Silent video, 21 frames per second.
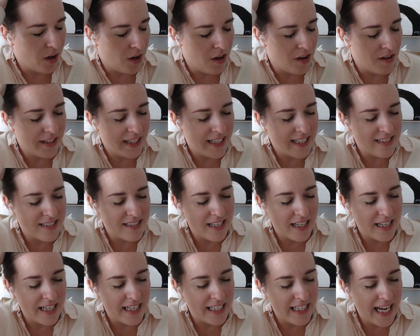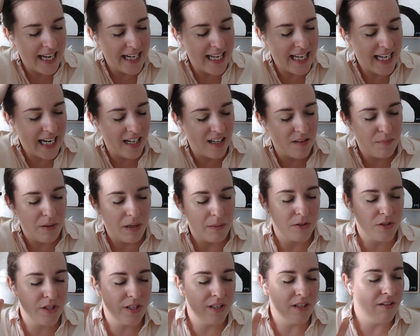all inside any kind of
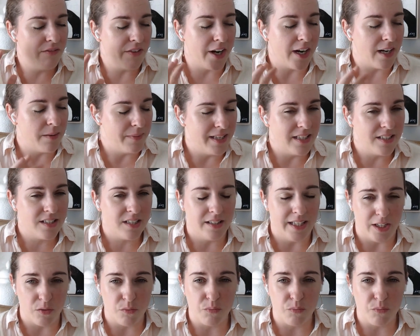publishing environment to, like,